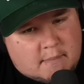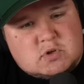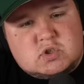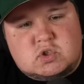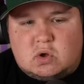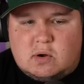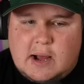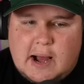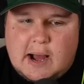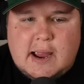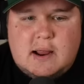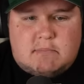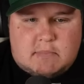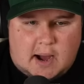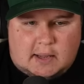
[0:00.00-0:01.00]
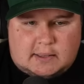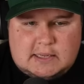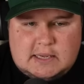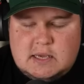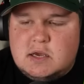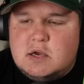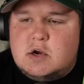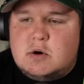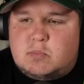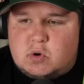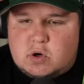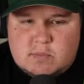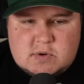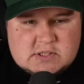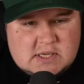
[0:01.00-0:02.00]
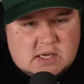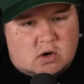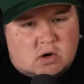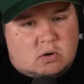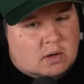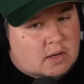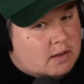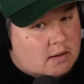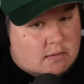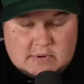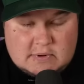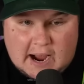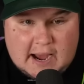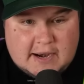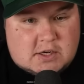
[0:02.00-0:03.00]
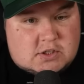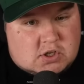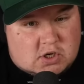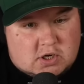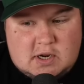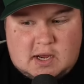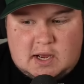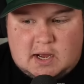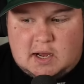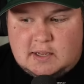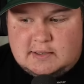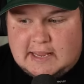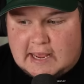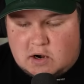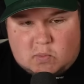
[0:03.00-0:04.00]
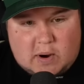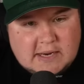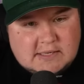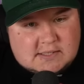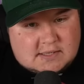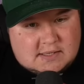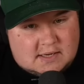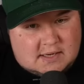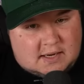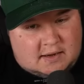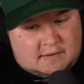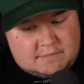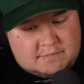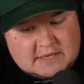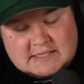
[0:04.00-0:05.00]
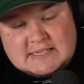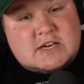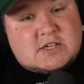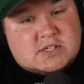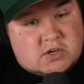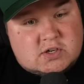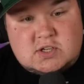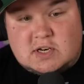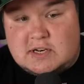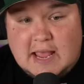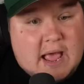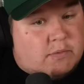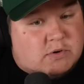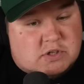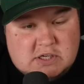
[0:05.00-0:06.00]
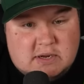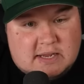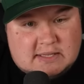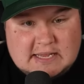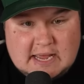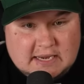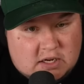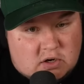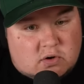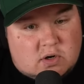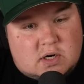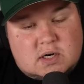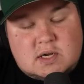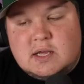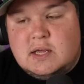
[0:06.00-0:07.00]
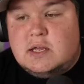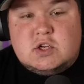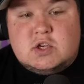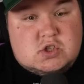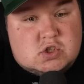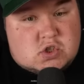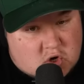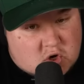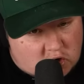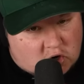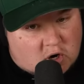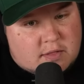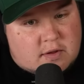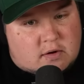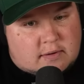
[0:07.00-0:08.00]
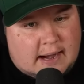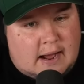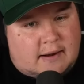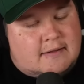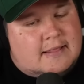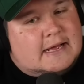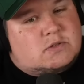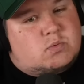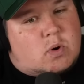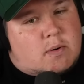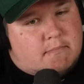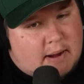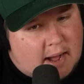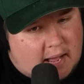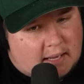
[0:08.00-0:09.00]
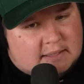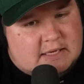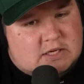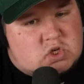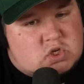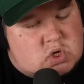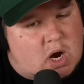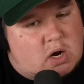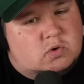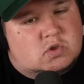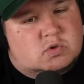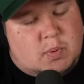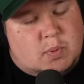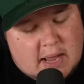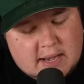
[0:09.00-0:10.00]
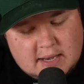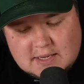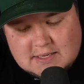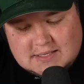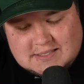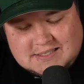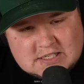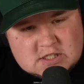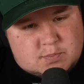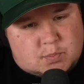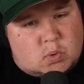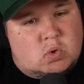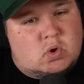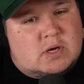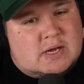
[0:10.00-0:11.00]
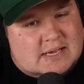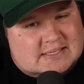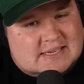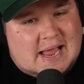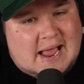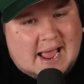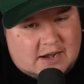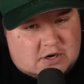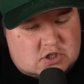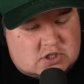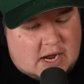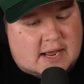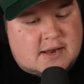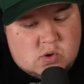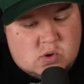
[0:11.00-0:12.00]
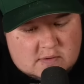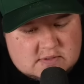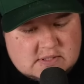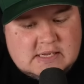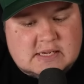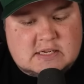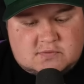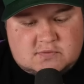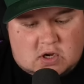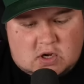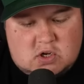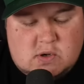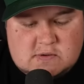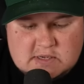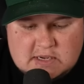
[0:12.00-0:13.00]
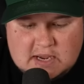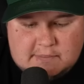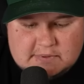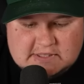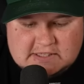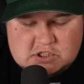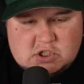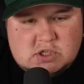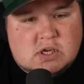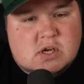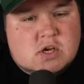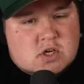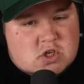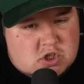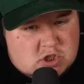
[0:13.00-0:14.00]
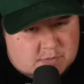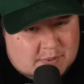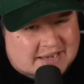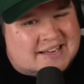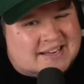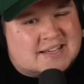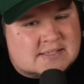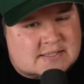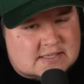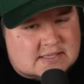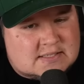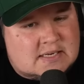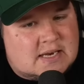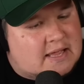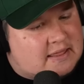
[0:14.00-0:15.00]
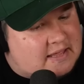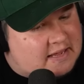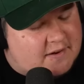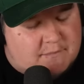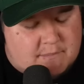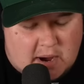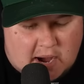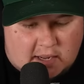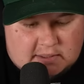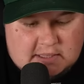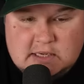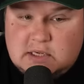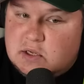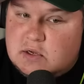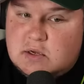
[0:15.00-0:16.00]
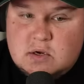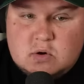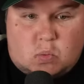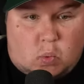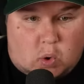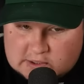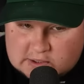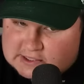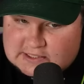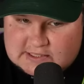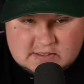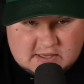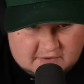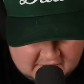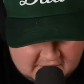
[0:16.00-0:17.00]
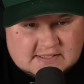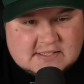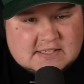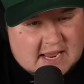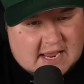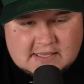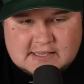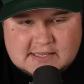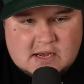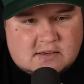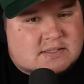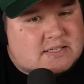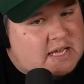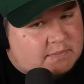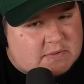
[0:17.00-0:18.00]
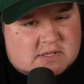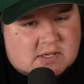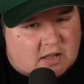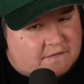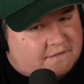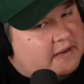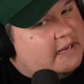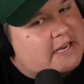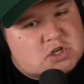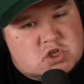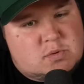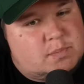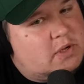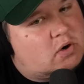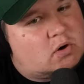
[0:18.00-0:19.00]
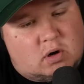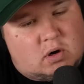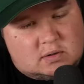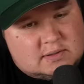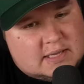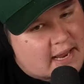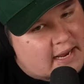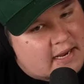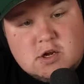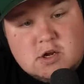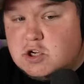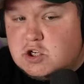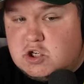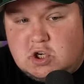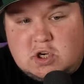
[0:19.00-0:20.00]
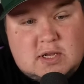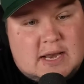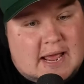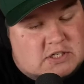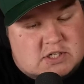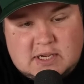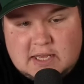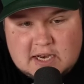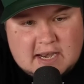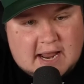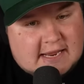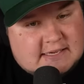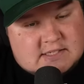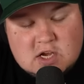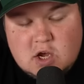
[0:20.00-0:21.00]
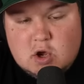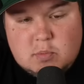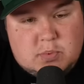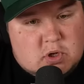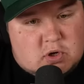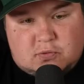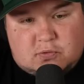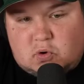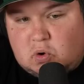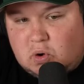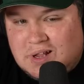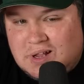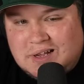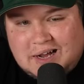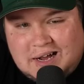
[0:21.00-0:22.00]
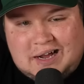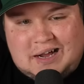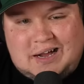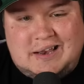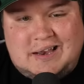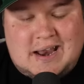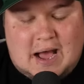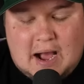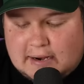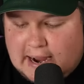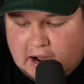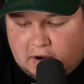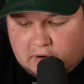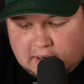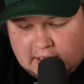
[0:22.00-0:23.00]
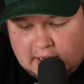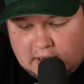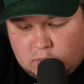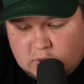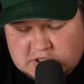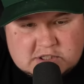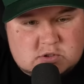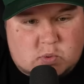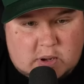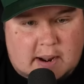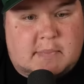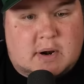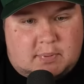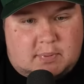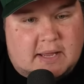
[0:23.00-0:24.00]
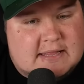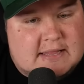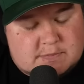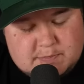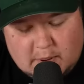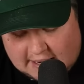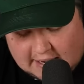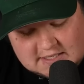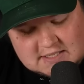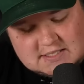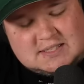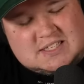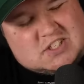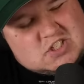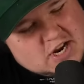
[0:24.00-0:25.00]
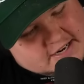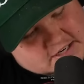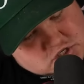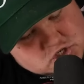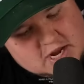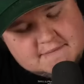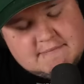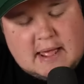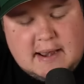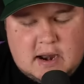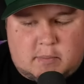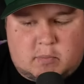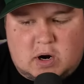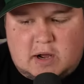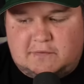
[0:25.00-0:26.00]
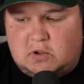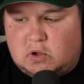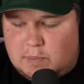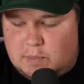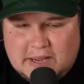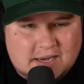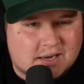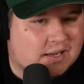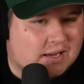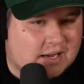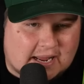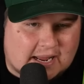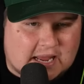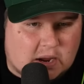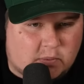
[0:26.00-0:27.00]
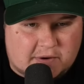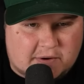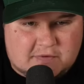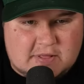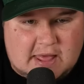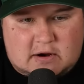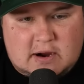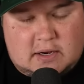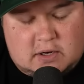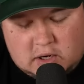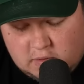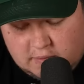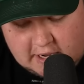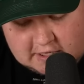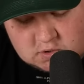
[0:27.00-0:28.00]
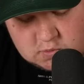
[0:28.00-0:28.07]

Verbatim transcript: a little high on Molly. Bruna Brasil kind of turned uh, Dana White's um, contender series on the head when she hit that heel hook She's good on the ground, and that's where Molly struggles. But since Bruna has had her shot in UFC and has fought UFC competition, she's been inconsistent. I think if Molly works the defends the takedowns, keeps us on the feet, it should be her all day. She could actually get a nice, beautiful uh, knockout, uh, which is what I'm going to play this by to, to, try to shave that number off a little bit. And I can't wait for that crowd to go nuts when